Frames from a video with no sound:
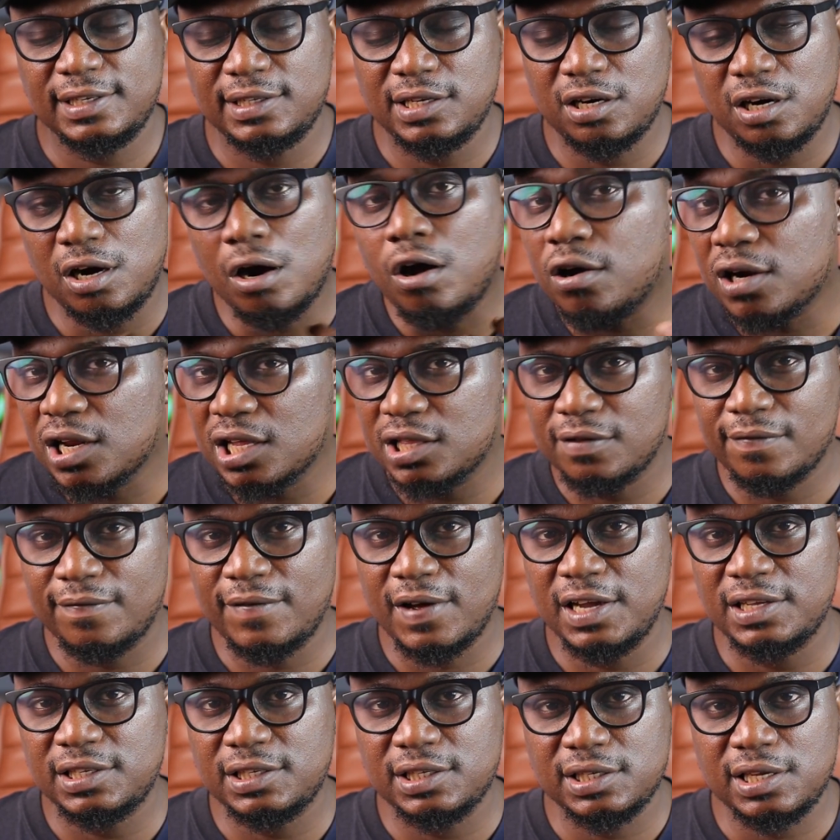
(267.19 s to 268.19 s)
There are other
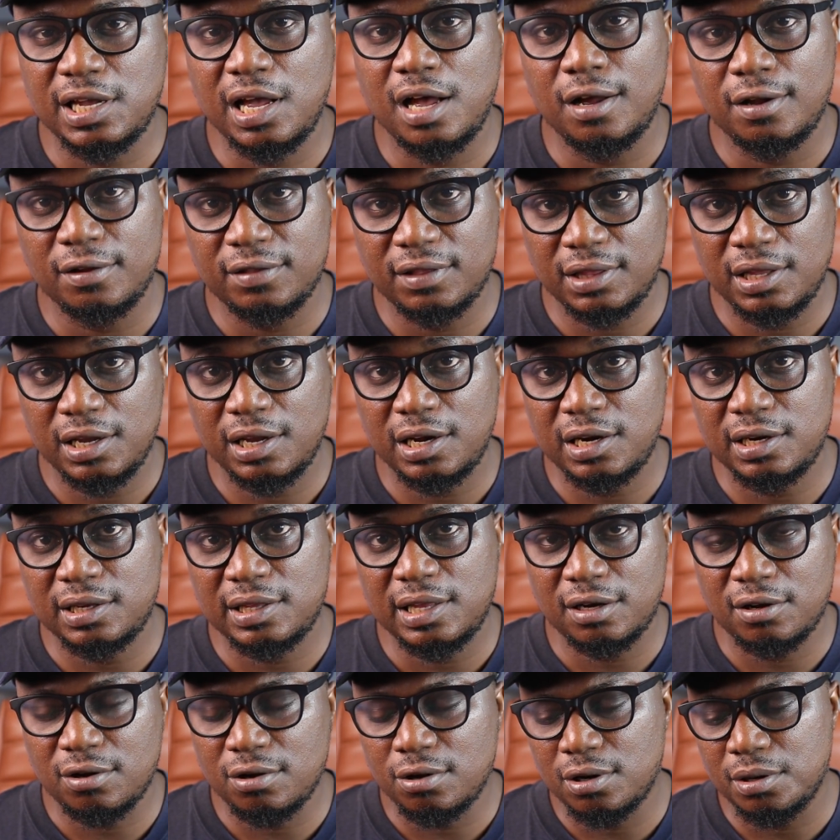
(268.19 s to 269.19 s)
devices out there
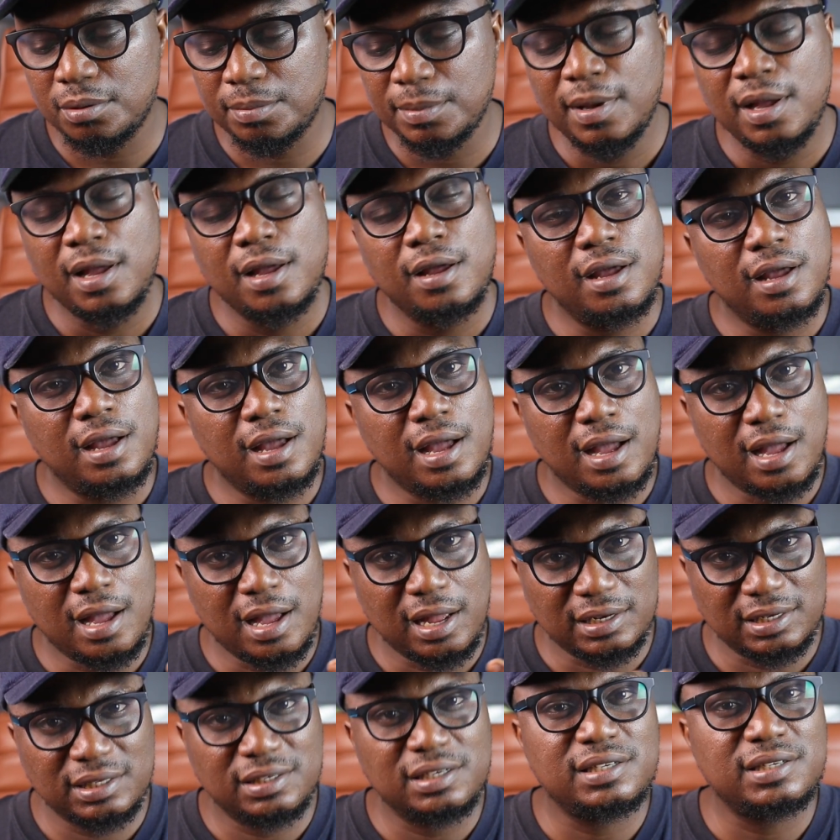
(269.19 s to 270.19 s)
that come
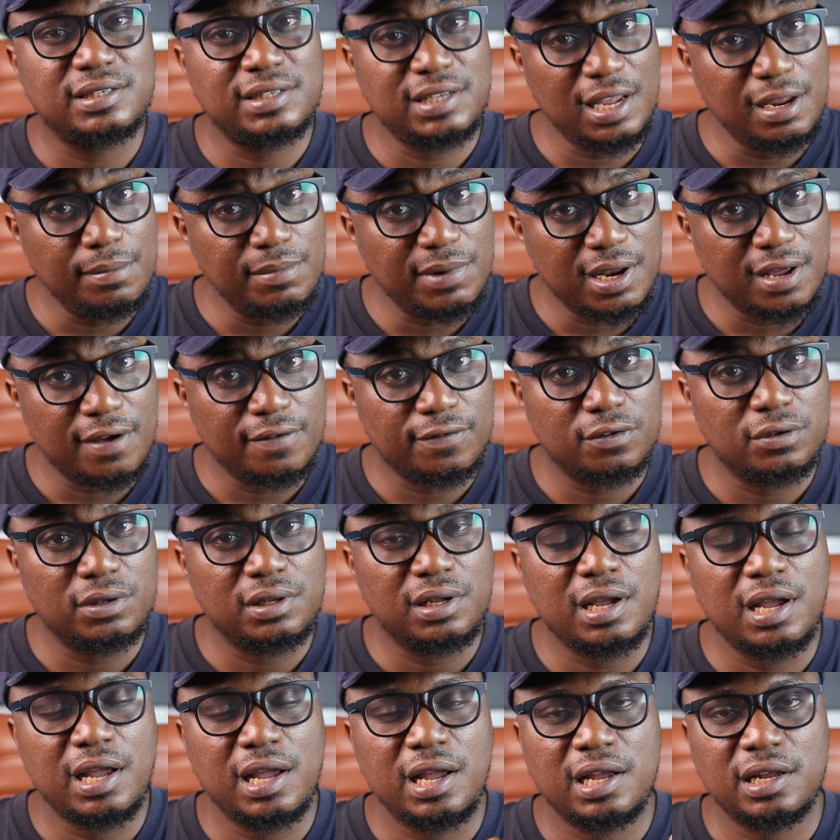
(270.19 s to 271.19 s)
at the same
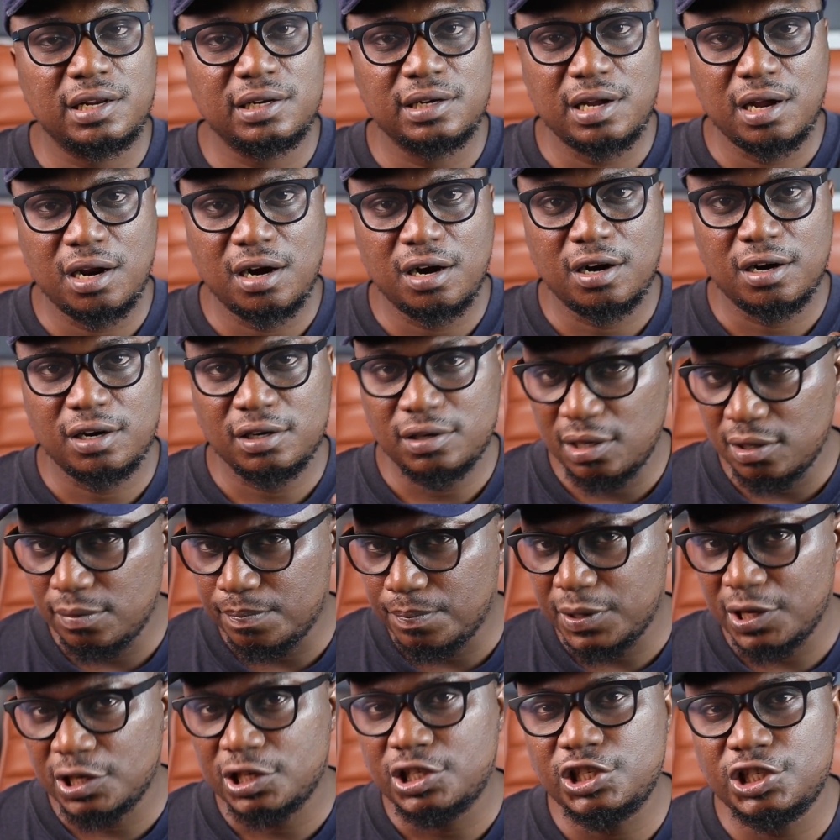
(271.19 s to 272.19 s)
level and are a
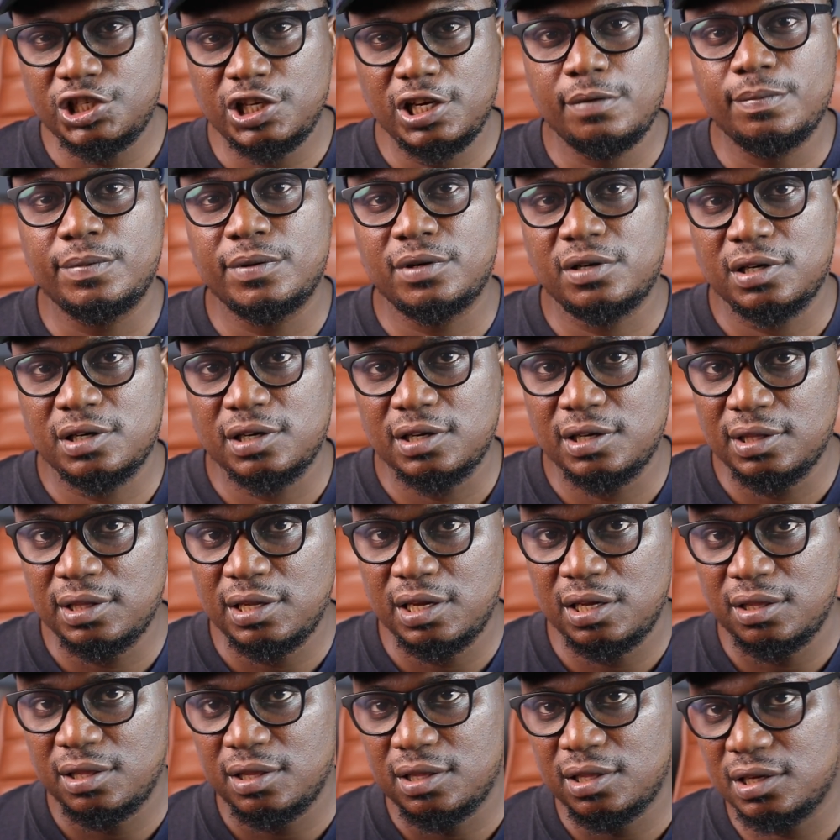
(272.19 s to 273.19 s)
bit cheaper
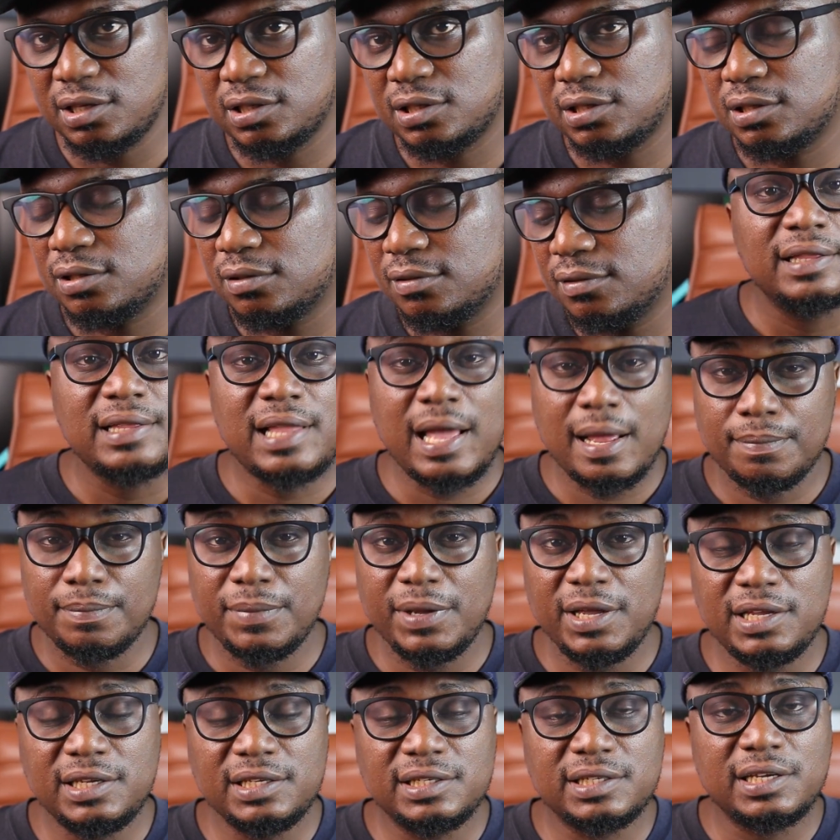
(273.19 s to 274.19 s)
than this. That
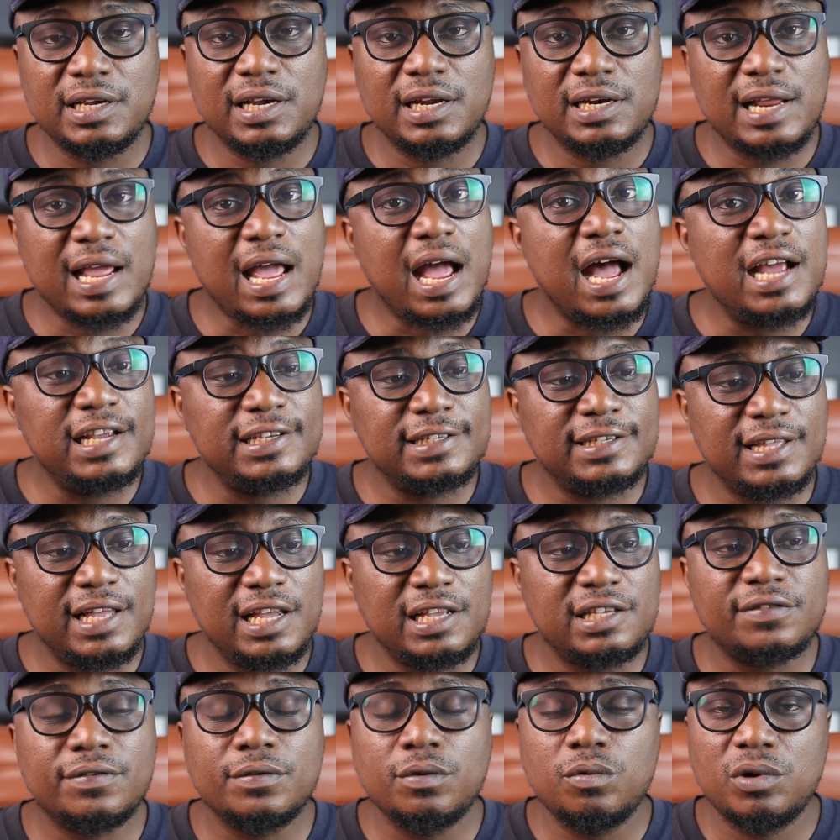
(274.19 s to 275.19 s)
being said, guys,
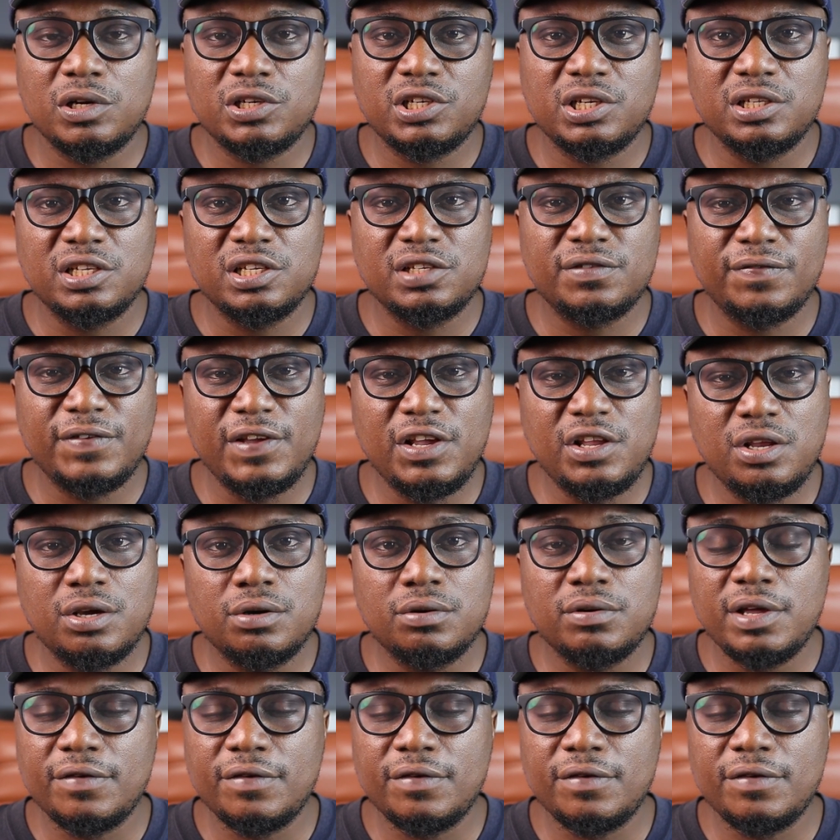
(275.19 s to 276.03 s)
thanks for watching this video.